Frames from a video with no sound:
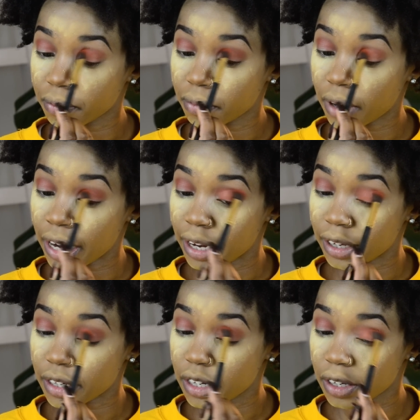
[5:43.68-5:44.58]

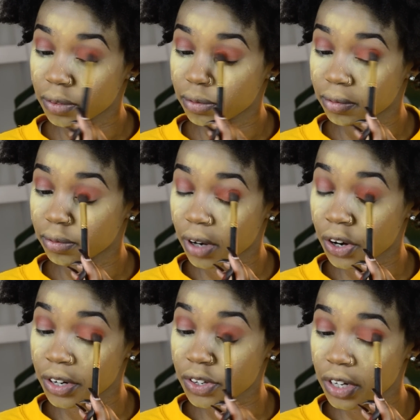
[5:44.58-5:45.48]
lid
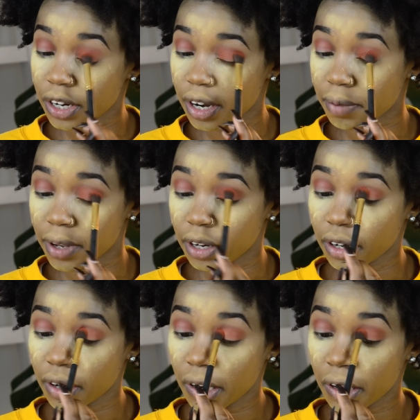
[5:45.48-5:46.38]
crease shade, I
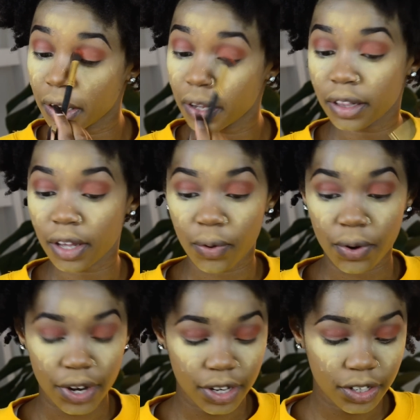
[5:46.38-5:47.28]
mean, the
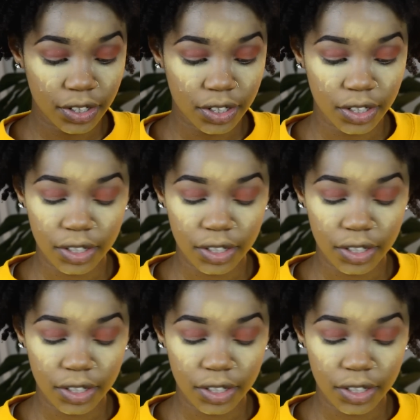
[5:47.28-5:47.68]
orange.